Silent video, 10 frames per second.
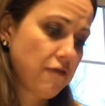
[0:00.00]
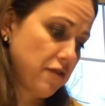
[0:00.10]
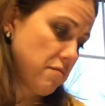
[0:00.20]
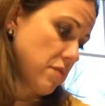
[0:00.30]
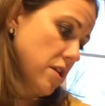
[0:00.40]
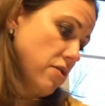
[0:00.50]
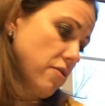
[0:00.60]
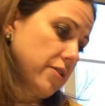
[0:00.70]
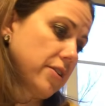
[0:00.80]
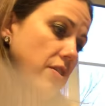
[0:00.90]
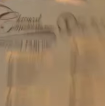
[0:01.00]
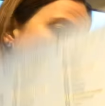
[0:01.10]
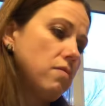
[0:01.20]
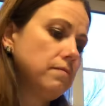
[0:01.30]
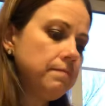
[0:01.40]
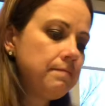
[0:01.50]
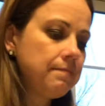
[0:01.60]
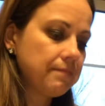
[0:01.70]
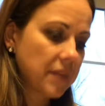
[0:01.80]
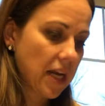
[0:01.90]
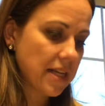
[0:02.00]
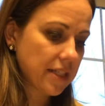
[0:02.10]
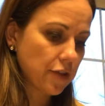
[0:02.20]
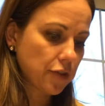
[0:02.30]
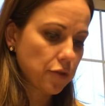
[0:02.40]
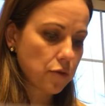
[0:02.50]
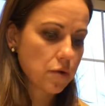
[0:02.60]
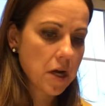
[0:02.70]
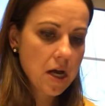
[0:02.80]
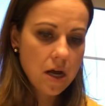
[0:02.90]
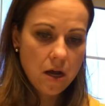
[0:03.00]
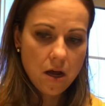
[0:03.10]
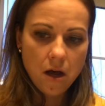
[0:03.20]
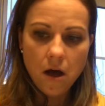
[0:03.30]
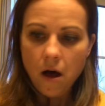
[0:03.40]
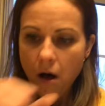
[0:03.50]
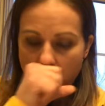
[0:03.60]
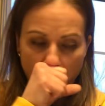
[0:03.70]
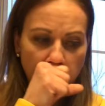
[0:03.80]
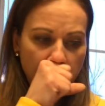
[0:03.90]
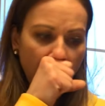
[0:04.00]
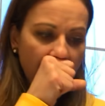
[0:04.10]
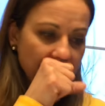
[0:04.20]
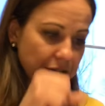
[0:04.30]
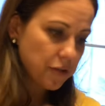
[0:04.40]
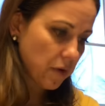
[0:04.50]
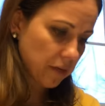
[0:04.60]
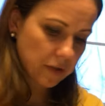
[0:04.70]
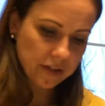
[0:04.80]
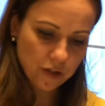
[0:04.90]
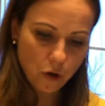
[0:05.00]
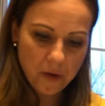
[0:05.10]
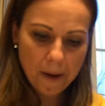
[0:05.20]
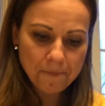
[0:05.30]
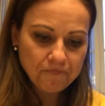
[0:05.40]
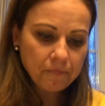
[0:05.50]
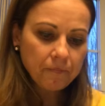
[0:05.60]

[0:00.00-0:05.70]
from years ago that I did to Do You Want to Build a Snowman?